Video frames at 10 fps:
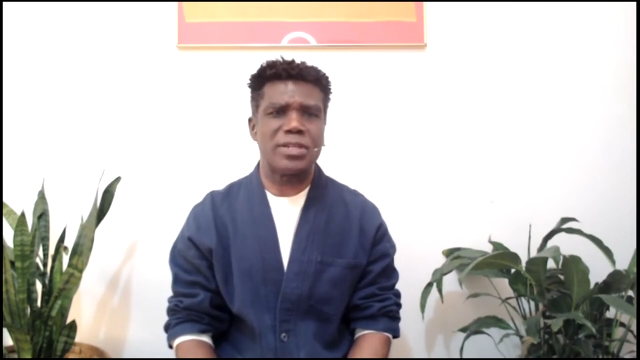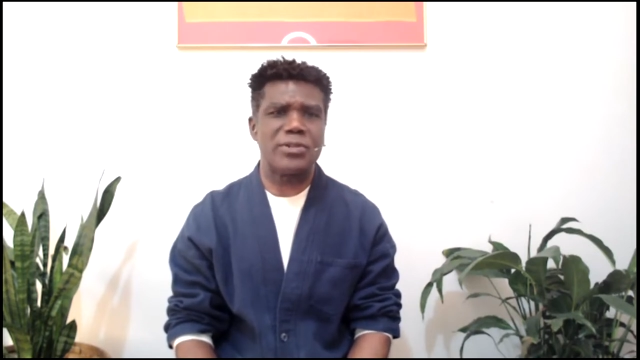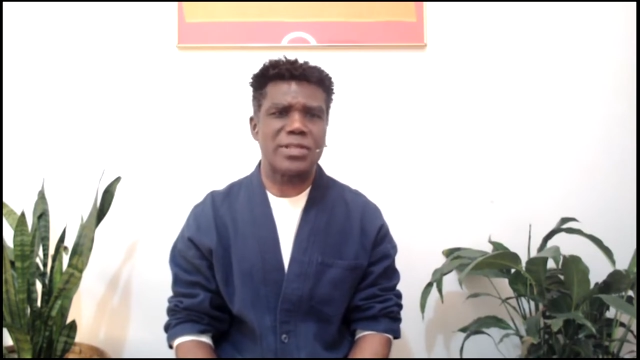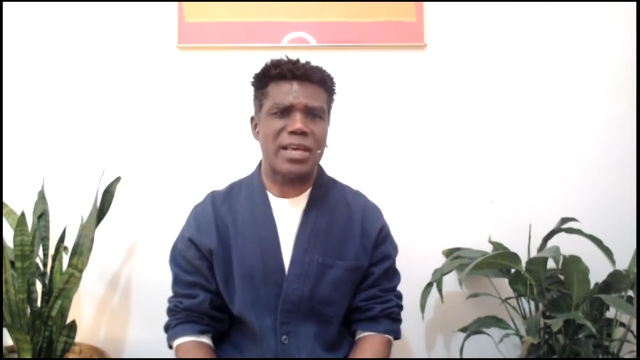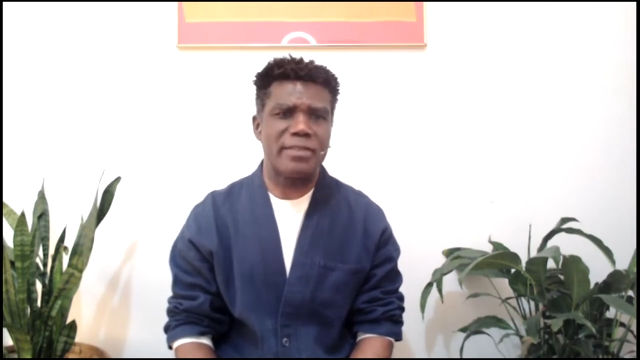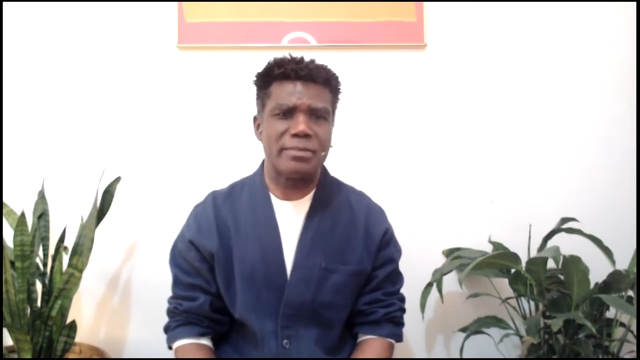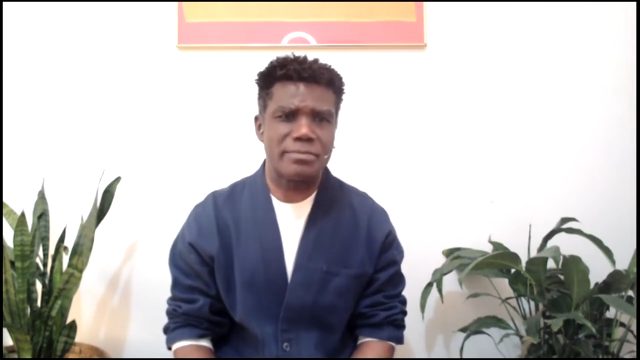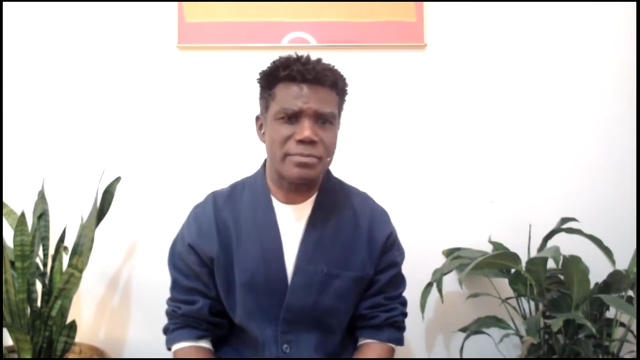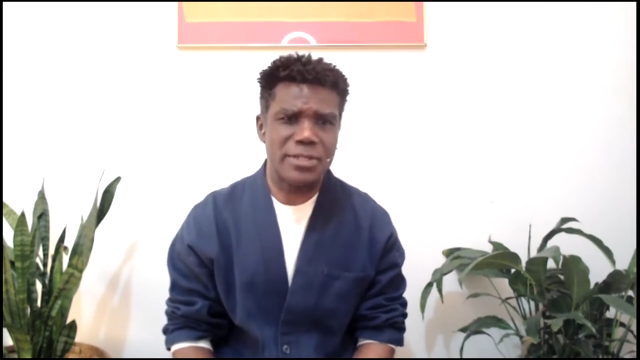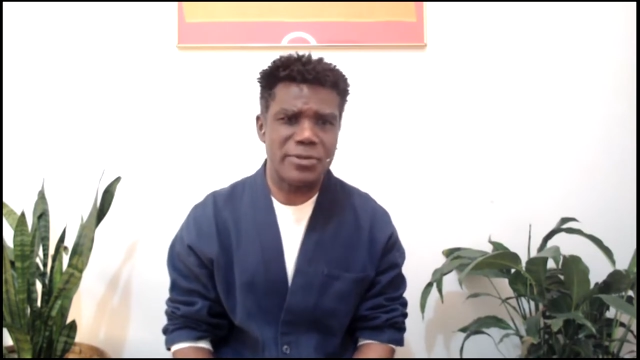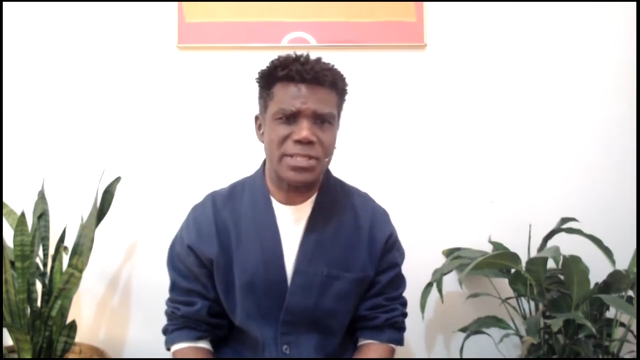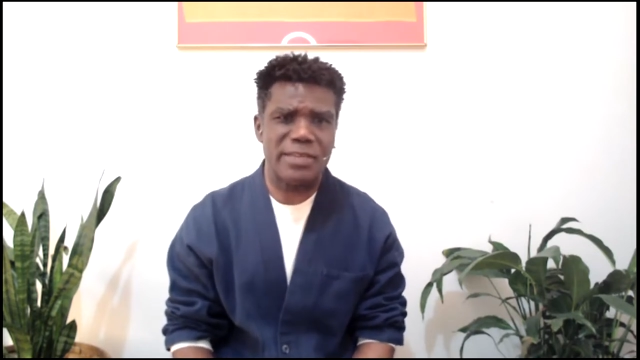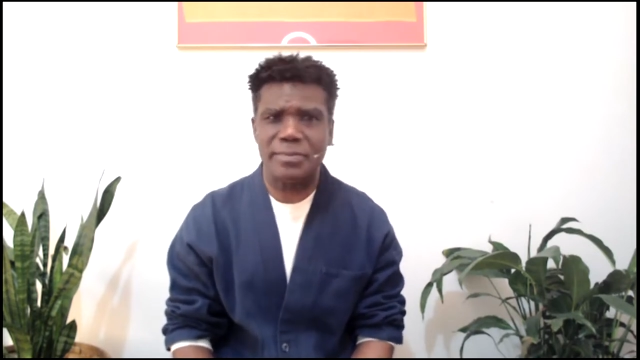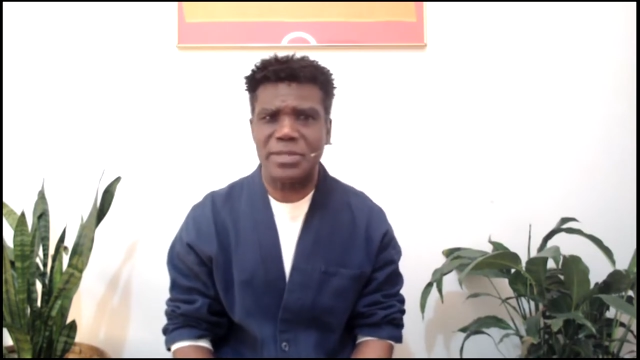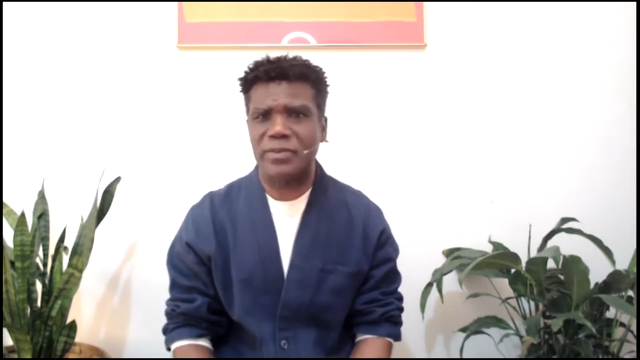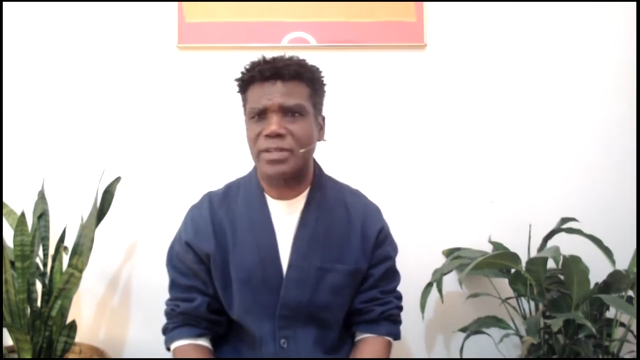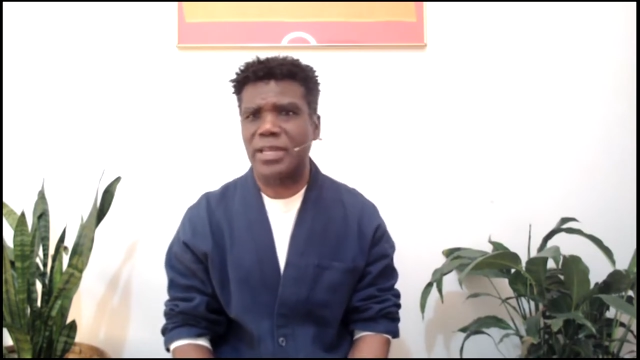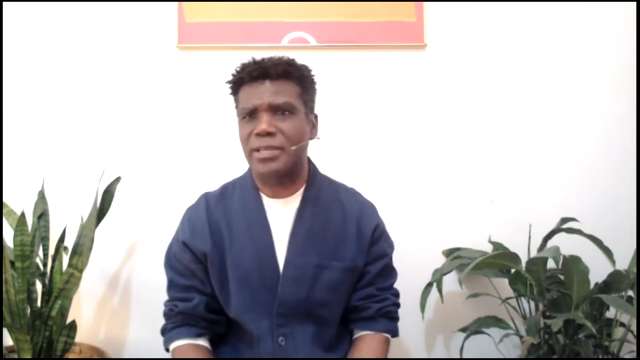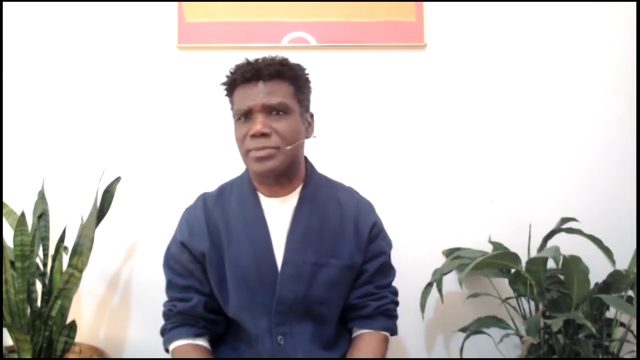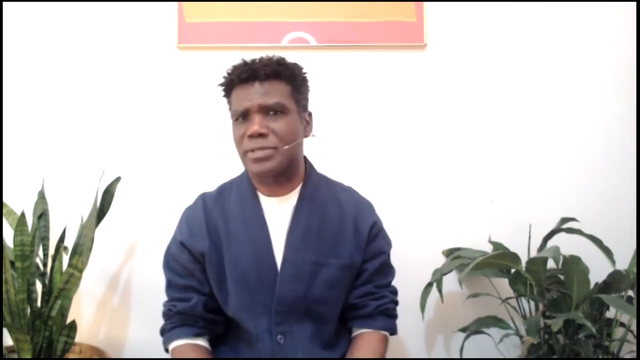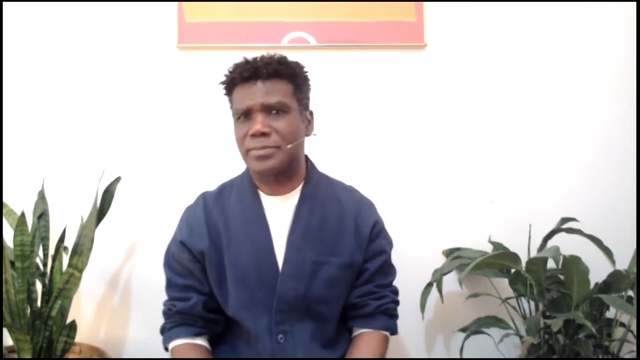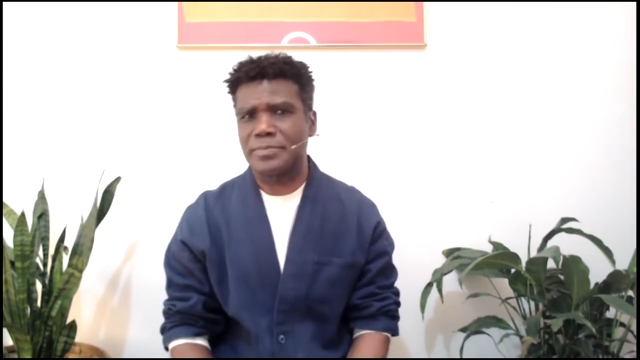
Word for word: They just have them, they just give them different names,